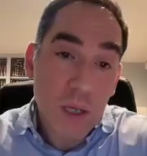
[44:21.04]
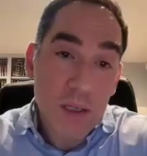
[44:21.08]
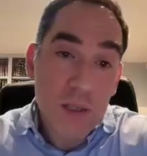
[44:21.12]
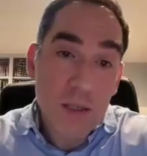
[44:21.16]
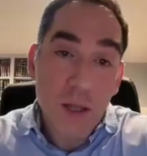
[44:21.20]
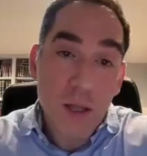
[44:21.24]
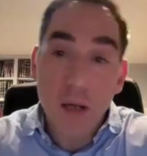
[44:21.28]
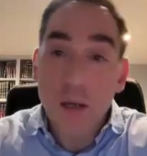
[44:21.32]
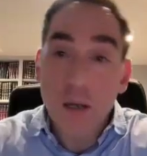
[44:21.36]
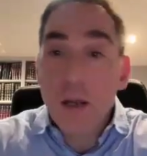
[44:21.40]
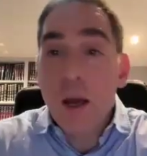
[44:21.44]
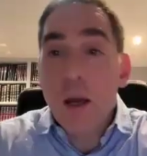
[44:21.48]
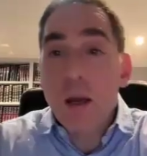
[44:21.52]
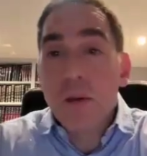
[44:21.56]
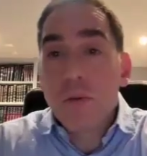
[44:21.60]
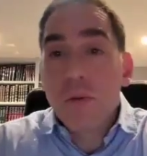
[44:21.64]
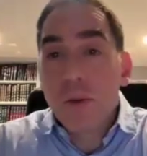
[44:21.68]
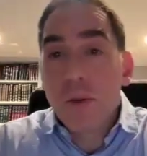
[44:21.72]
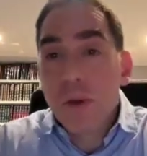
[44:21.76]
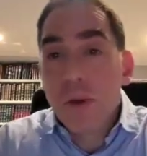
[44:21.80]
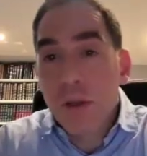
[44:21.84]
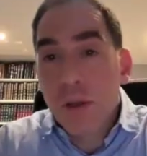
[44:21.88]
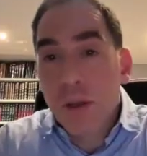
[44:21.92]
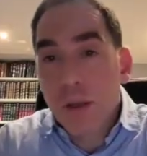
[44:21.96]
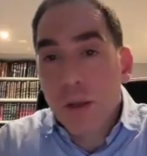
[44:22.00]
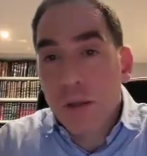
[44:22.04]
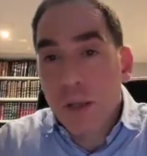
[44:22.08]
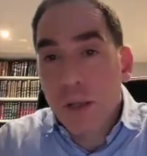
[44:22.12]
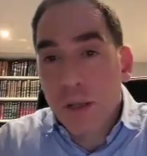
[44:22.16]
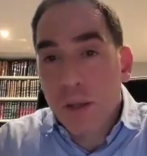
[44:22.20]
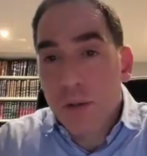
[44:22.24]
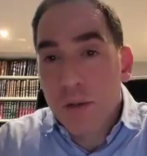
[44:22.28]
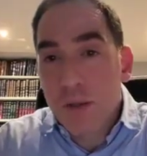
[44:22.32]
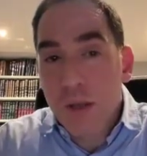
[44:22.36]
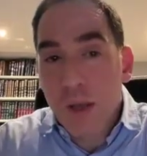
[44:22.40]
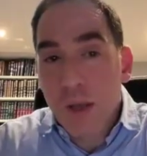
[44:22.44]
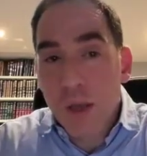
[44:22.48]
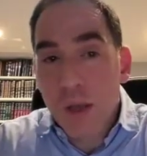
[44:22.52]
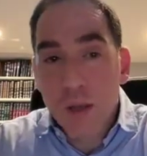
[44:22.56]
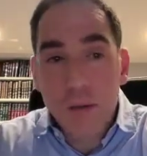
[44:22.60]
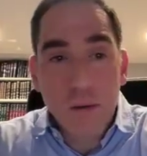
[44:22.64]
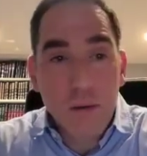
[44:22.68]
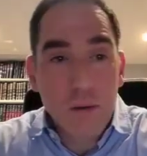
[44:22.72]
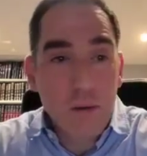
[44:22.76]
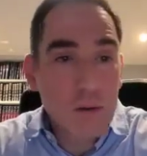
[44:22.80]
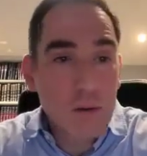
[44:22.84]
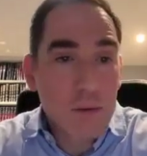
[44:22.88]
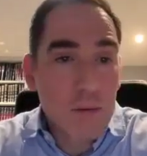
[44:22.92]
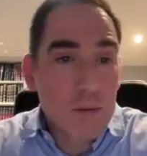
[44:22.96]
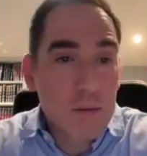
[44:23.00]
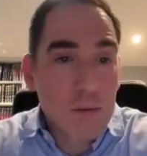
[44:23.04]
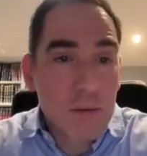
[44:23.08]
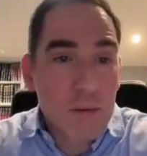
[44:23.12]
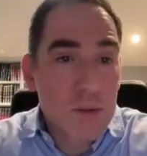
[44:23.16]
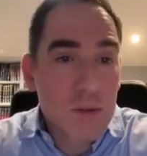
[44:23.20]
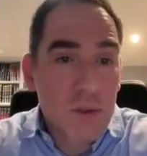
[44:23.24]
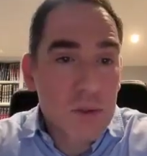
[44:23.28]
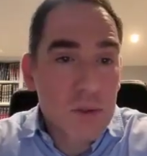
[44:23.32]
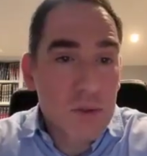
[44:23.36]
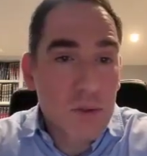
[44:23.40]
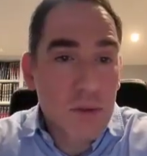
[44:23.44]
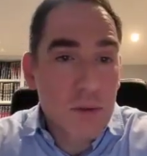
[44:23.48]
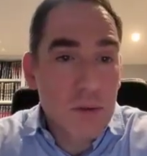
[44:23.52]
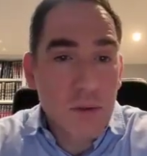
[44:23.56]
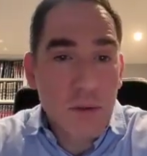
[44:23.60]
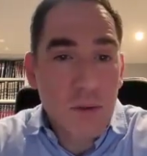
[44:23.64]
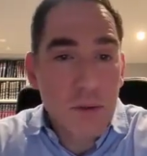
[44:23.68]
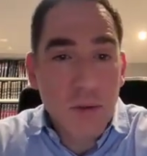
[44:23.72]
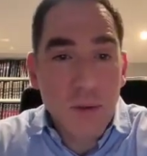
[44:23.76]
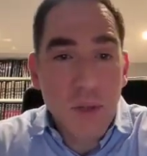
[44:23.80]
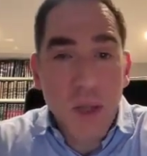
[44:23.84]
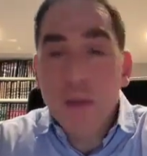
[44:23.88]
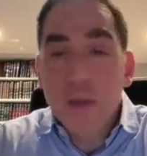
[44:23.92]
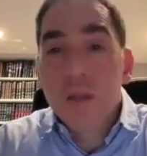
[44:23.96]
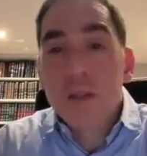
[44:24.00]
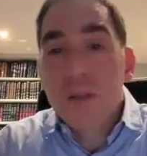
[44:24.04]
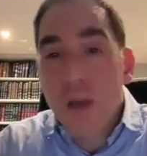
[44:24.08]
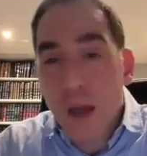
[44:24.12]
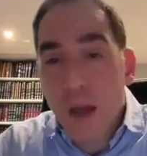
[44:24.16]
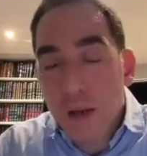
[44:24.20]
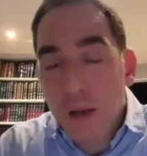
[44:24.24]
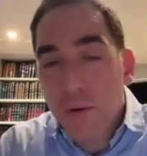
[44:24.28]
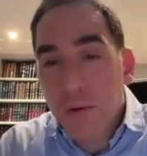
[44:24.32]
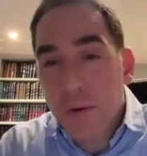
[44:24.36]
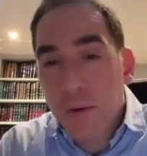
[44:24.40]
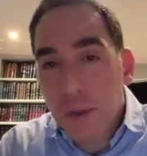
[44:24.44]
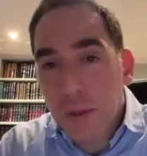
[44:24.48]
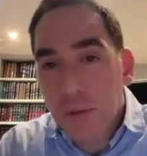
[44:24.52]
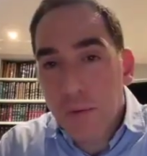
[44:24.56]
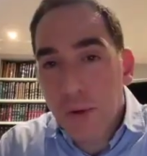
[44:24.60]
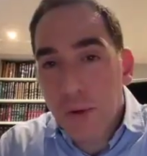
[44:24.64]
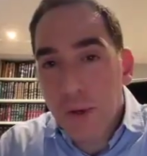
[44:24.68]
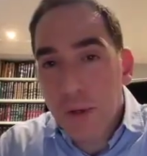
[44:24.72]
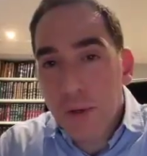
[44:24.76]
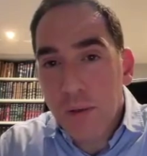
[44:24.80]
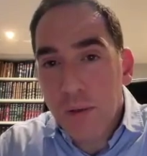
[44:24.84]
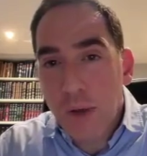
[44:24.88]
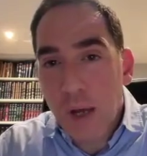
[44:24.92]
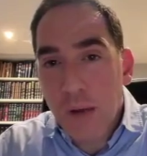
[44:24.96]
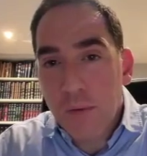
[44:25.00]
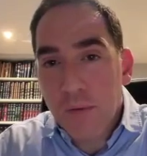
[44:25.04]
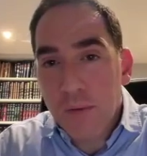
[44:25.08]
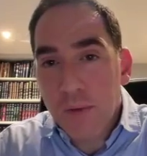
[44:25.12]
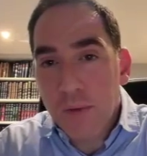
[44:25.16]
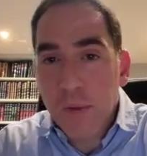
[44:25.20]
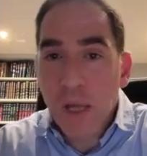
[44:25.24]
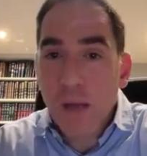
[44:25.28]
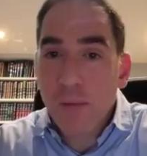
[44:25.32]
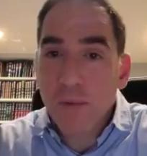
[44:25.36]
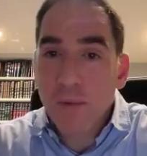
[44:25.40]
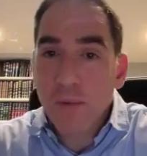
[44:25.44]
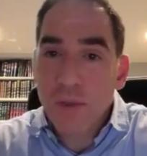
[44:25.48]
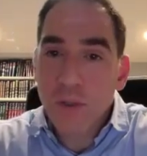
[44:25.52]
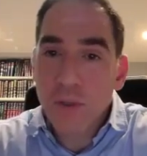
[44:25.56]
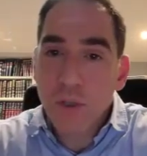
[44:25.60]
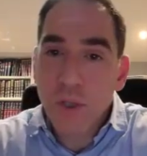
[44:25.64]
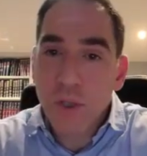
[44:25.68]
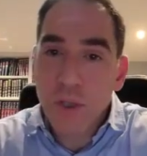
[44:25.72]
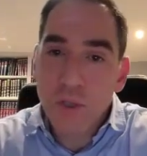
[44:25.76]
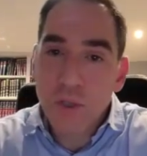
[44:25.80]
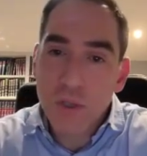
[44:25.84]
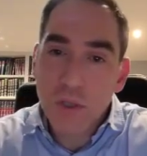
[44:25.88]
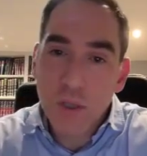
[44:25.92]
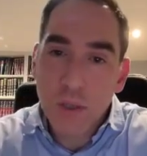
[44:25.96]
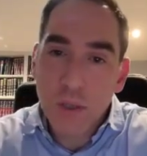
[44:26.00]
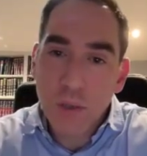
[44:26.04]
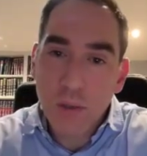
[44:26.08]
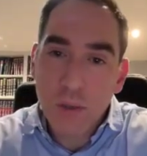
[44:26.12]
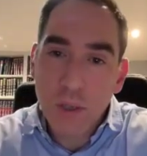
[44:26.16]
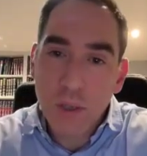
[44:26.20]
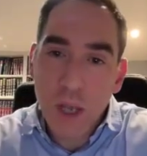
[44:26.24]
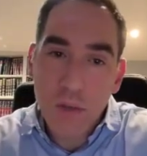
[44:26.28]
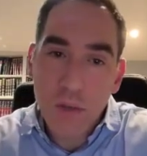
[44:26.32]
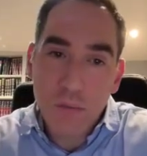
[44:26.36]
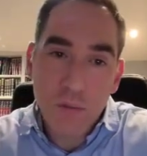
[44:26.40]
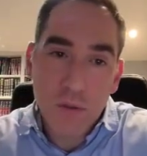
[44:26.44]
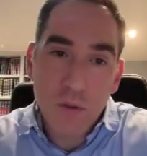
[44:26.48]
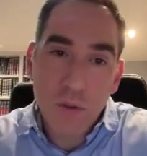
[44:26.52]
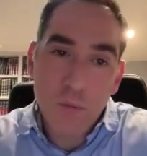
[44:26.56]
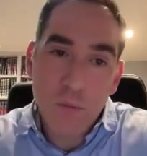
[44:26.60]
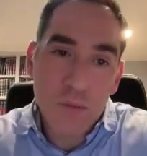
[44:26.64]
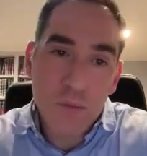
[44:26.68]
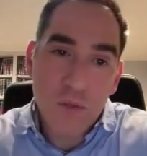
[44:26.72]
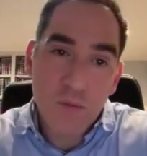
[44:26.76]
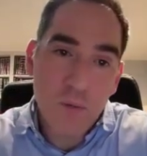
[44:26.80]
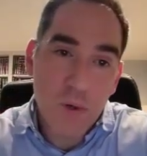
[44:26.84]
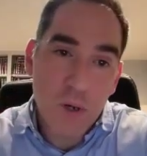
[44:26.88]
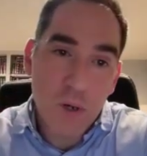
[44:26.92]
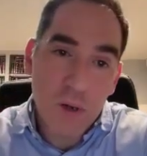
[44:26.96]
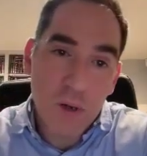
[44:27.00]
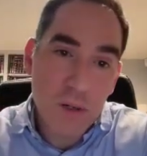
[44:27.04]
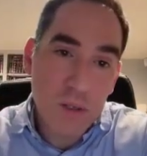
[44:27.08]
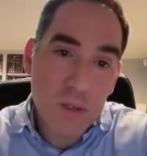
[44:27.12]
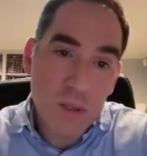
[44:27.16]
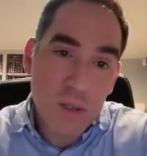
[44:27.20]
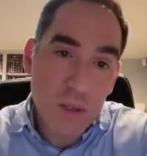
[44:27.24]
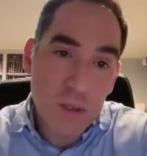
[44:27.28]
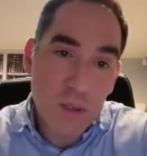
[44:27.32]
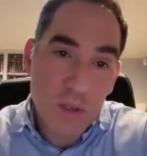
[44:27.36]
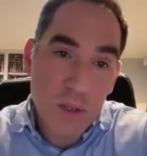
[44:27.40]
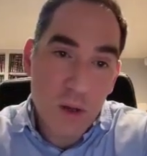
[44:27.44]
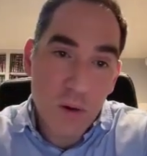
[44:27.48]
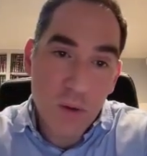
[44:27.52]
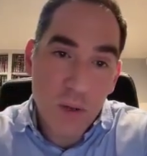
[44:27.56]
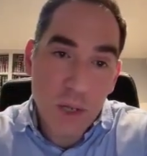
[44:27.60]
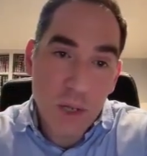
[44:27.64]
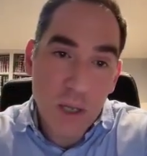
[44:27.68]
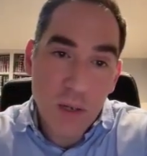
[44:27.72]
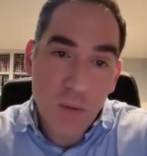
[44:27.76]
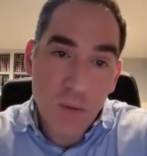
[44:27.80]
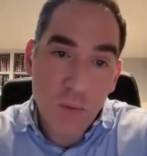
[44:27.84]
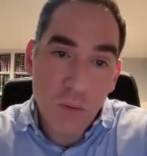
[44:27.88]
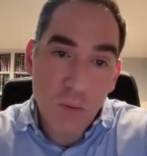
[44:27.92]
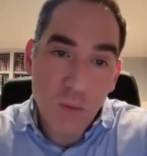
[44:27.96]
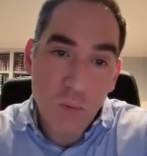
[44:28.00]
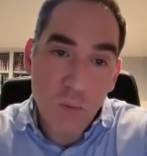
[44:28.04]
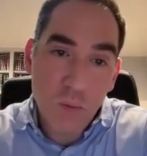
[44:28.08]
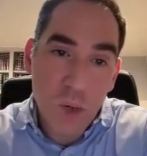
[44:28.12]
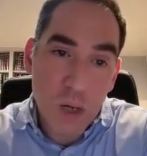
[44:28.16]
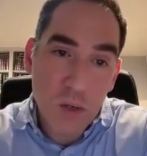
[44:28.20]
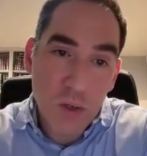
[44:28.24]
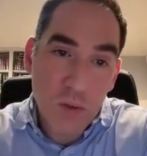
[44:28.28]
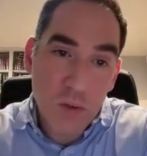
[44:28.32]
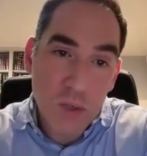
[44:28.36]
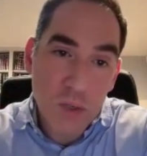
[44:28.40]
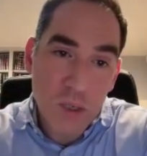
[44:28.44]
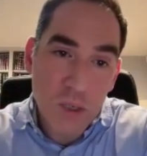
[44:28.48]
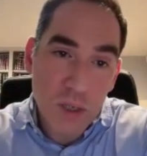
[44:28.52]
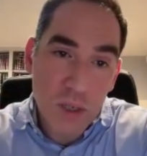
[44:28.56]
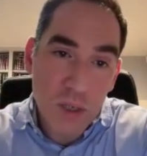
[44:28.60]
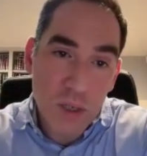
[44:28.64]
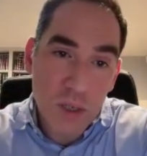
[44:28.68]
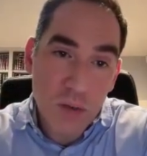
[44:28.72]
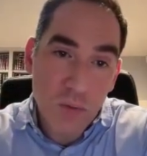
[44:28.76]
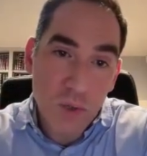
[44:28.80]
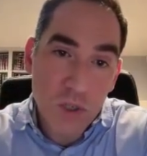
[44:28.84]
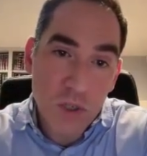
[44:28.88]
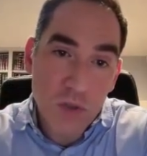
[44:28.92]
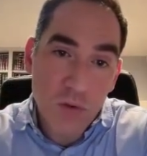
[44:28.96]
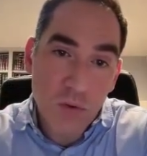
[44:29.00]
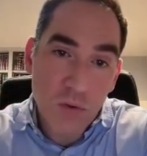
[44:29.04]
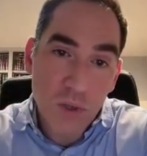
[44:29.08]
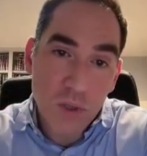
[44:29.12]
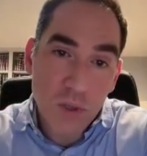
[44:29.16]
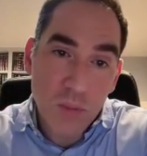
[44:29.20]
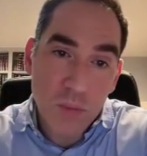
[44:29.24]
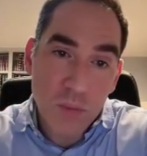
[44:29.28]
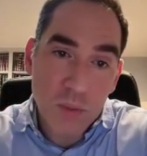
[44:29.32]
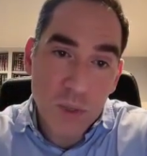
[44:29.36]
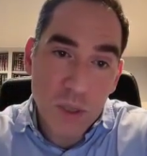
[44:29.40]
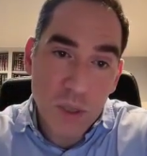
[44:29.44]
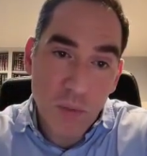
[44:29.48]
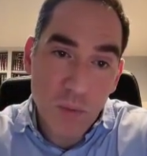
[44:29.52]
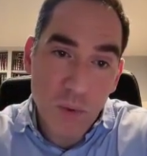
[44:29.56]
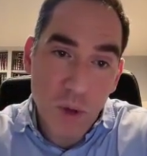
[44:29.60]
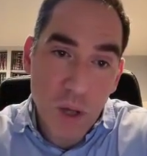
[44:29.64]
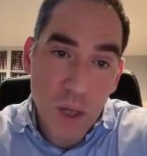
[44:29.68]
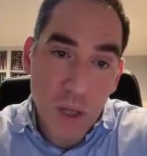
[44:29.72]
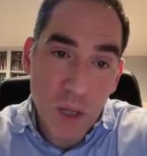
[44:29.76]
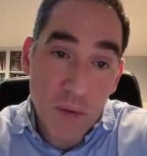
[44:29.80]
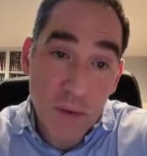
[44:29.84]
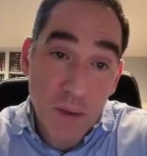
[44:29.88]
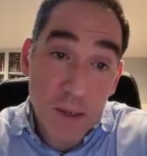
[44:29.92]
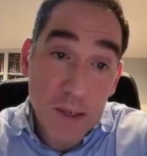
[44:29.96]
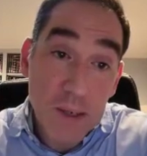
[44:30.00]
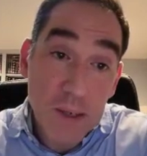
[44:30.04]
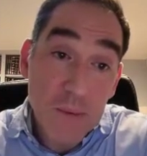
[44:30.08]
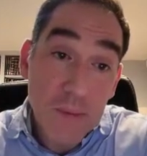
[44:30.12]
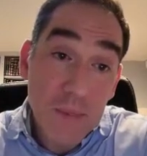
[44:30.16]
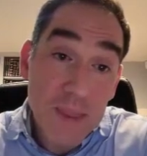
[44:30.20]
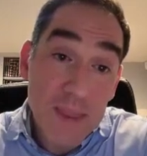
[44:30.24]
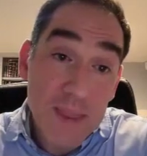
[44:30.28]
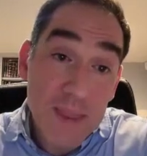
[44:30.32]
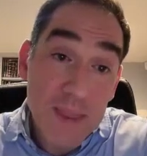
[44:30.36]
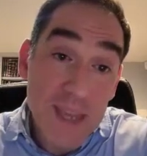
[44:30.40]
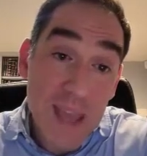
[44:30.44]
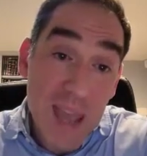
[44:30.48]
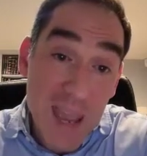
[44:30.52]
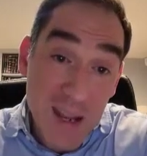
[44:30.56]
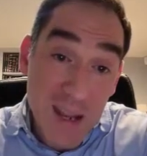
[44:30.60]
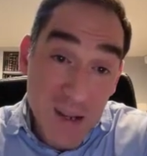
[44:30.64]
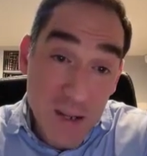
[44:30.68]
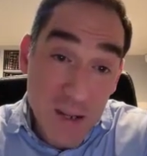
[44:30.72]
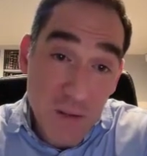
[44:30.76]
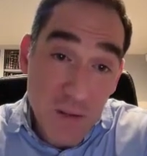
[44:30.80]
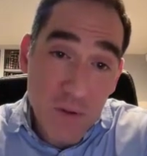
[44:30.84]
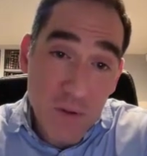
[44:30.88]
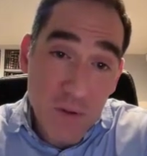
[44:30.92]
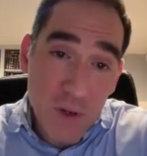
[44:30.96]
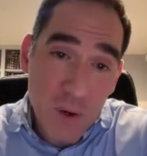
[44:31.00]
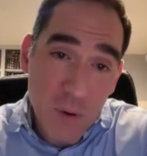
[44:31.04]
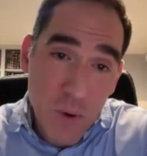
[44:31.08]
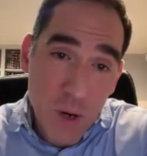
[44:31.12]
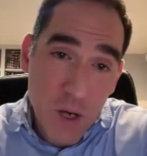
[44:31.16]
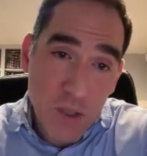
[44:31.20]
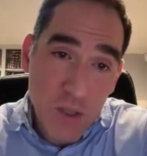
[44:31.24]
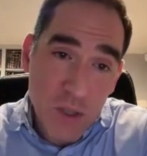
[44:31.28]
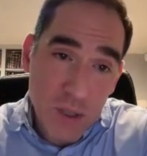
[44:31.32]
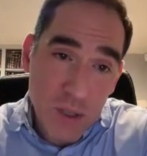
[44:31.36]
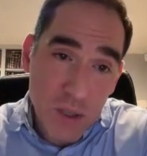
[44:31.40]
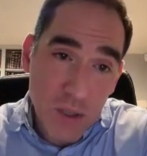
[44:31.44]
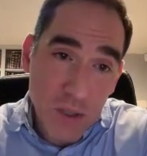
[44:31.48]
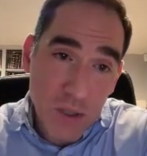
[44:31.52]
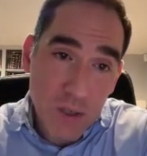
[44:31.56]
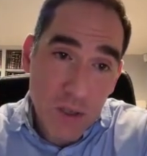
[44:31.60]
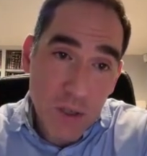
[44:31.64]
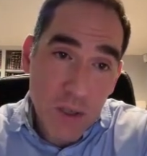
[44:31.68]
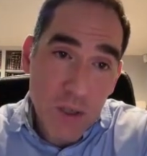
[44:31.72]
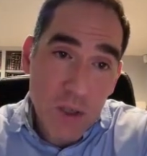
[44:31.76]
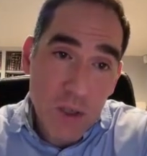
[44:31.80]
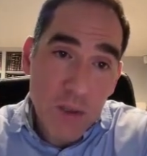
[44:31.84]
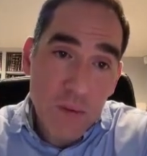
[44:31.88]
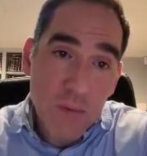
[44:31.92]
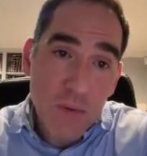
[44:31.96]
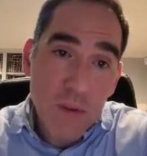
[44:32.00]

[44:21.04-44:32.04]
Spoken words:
it's not a concrete thing, like you say. No, nothing's concrete, right? You have to be able to consider your life in terms of where it is that it's going and where you see it and what you ultimately want. The end of your question